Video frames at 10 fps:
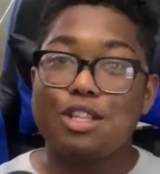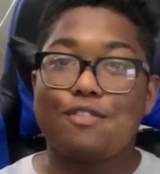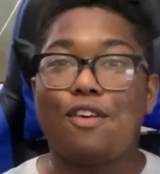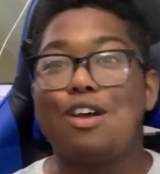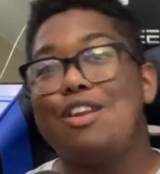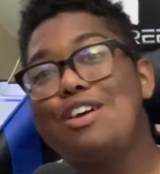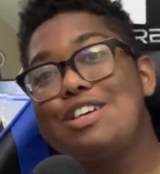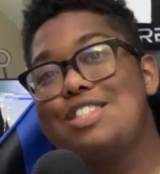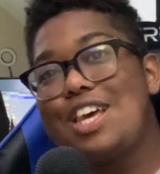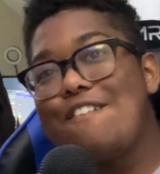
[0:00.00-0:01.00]
it's fun,
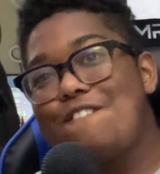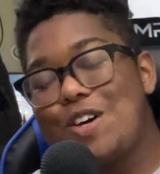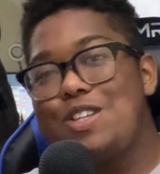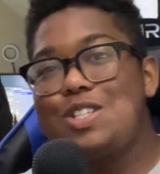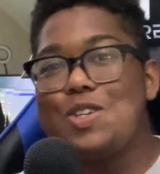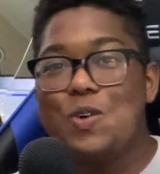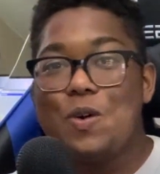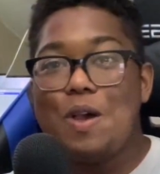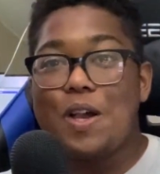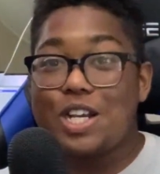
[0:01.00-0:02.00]
because they have fun too.
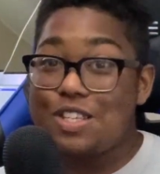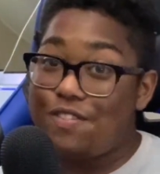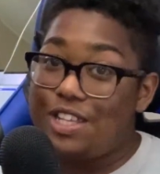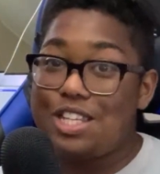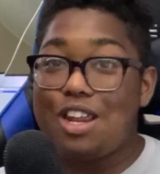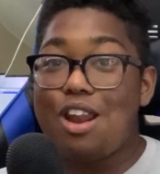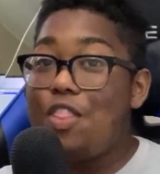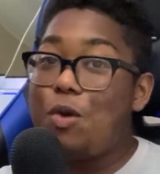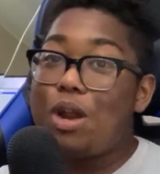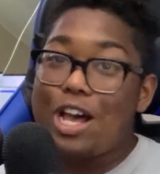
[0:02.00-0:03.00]
Because if they didn't,
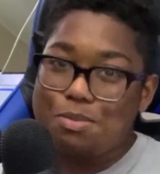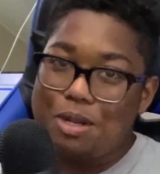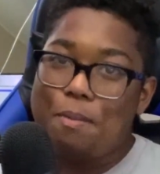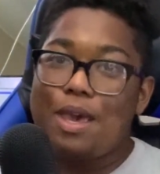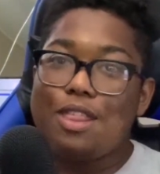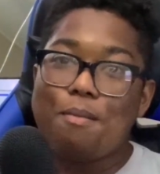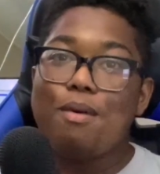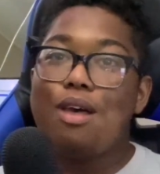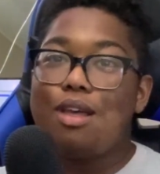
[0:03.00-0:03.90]
they would ask me to pay them.